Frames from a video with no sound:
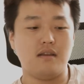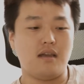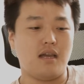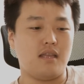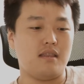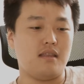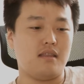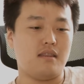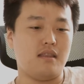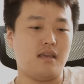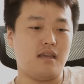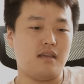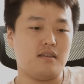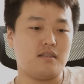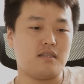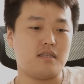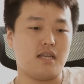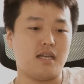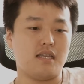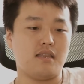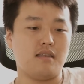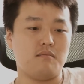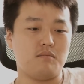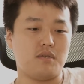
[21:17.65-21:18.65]
and then they
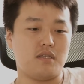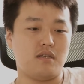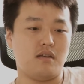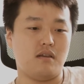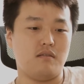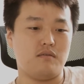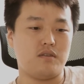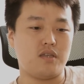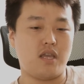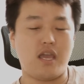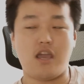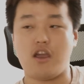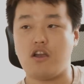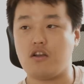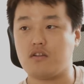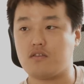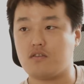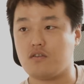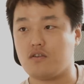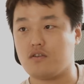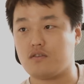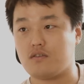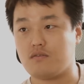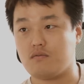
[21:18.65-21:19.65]
assigned themselves
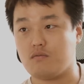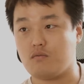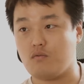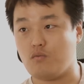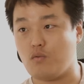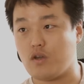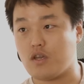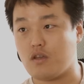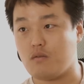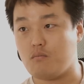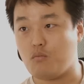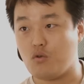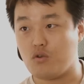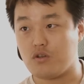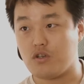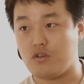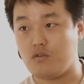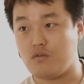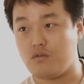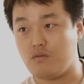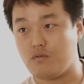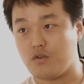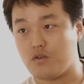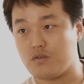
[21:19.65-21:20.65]
characters from the Rick and Morty
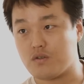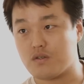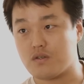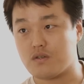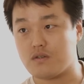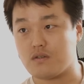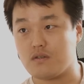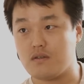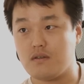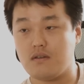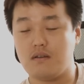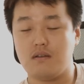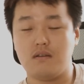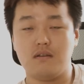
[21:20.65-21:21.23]
universe.